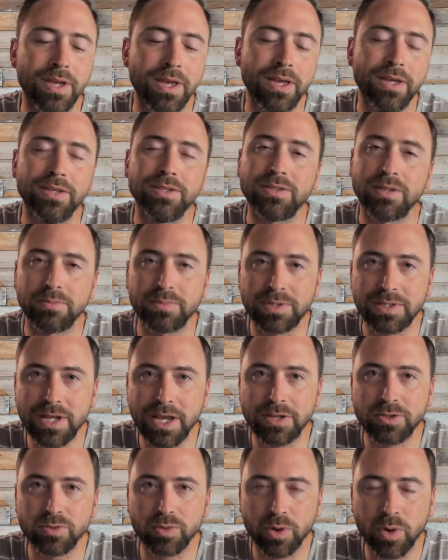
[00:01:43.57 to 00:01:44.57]
Some
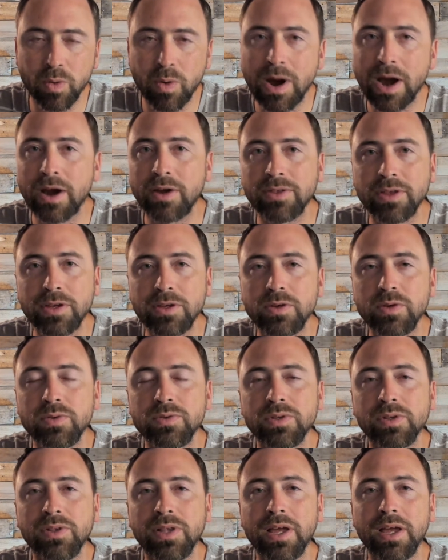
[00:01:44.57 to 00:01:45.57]
states require that you use
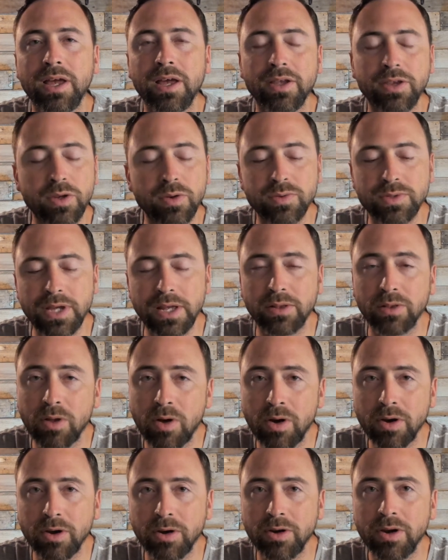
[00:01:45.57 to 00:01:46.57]
a
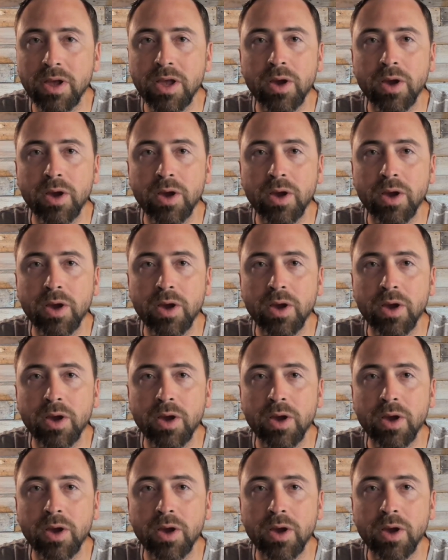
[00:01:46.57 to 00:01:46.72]
lawyer,